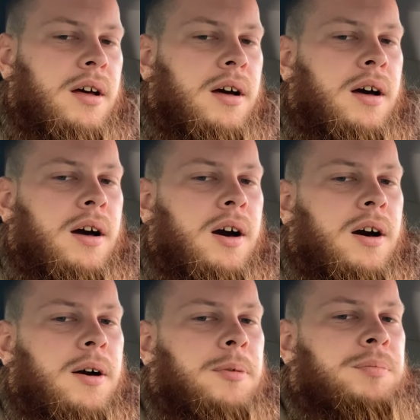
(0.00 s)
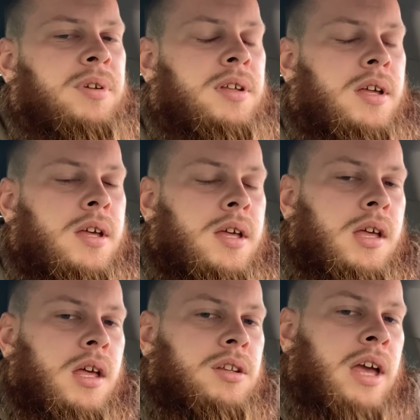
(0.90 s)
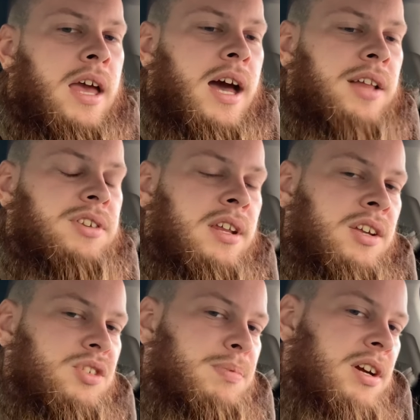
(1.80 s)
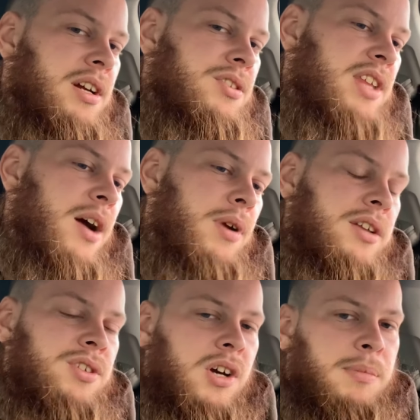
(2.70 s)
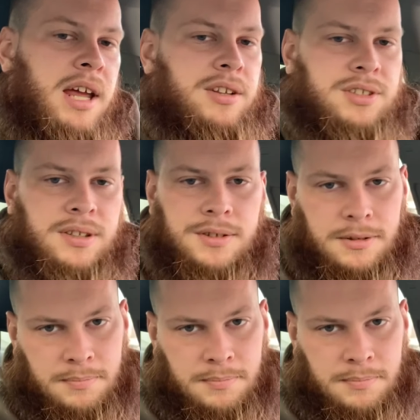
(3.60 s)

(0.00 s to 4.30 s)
um, yeah, I did experience that when I took medicines.